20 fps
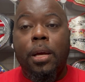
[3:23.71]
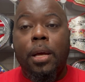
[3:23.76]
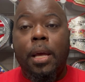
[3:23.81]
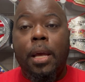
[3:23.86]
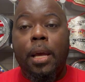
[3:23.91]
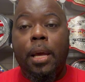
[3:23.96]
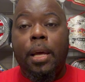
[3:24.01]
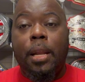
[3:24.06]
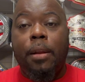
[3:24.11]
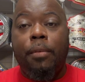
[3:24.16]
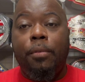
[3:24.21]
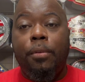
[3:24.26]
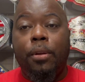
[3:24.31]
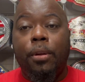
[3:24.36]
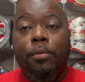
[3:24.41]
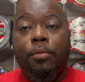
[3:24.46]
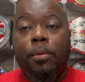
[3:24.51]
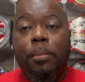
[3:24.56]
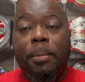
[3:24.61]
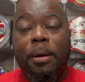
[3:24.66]
And if you
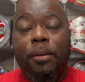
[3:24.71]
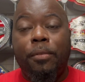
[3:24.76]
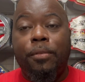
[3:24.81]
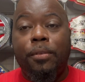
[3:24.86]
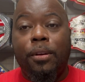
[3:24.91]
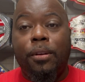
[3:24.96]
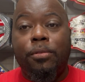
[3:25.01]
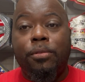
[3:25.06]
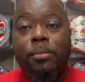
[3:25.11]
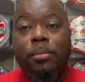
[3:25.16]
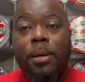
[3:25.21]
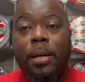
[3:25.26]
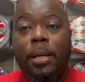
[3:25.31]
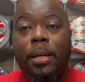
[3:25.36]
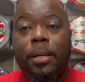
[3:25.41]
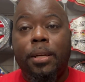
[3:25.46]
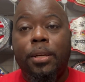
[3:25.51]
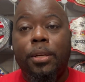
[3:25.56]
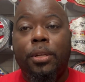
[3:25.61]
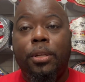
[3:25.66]
look for Mouth and Off a
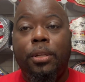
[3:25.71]
Mic,